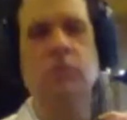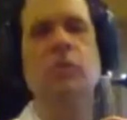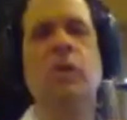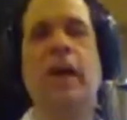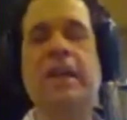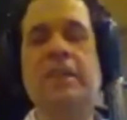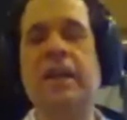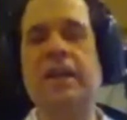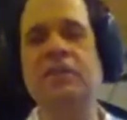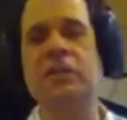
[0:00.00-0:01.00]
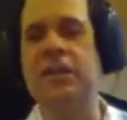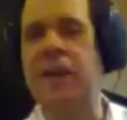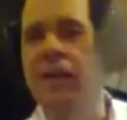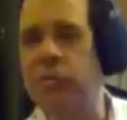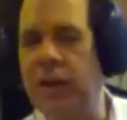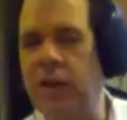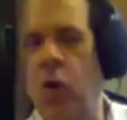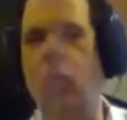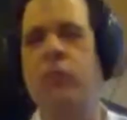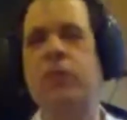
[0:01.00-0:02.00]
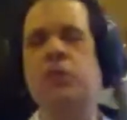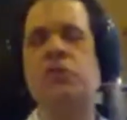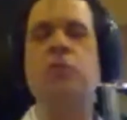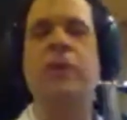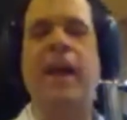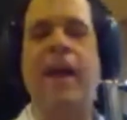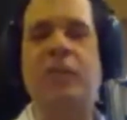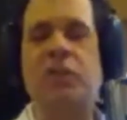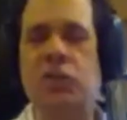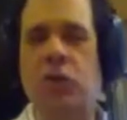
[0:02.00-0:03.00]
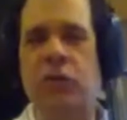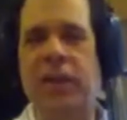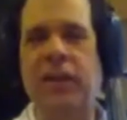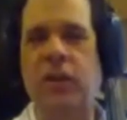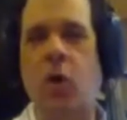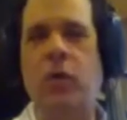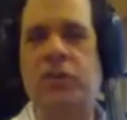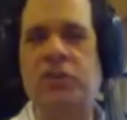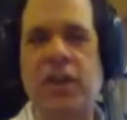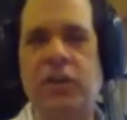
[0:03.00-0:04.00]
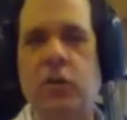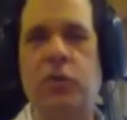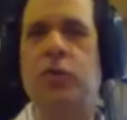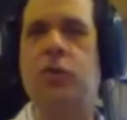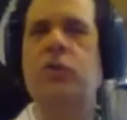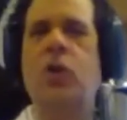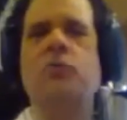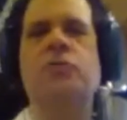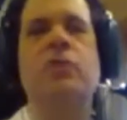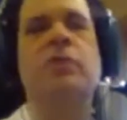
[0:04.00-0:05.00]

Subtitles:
they kind of let go of these, when they have a slur, they let go of the second or third note, so that,